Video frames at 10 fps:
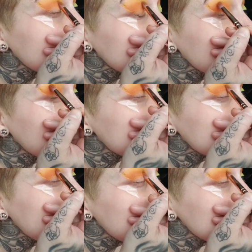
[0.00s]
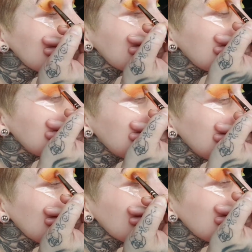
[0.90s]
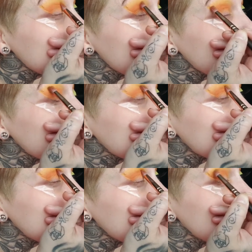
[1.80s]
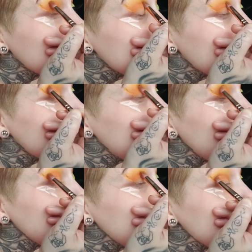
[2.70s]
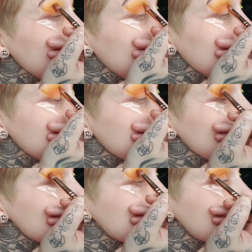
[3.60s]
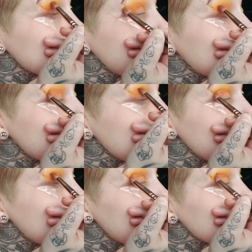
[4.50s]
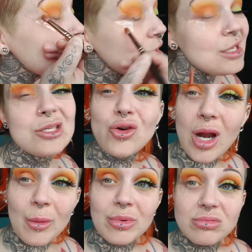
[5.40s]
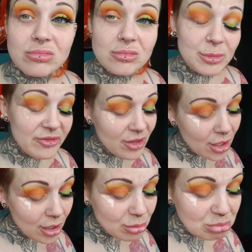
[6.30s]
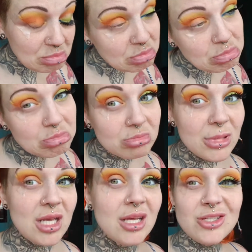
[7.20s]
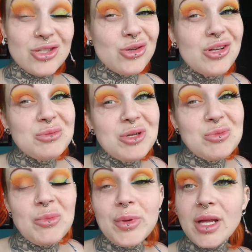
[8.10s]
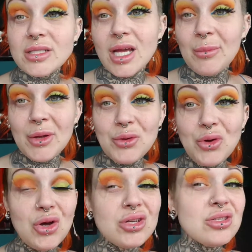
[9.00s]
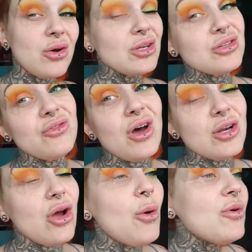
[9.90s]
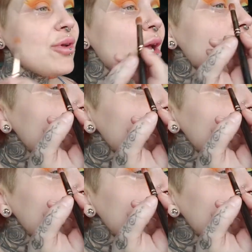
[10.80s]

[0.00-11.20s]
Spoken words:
So if you just get just right underneath. I mean, I don't know what you think to this look. I mean, you might think it's crap, to be fair. Just colours my husband picked and my daughter, so I just thought I'd go with it and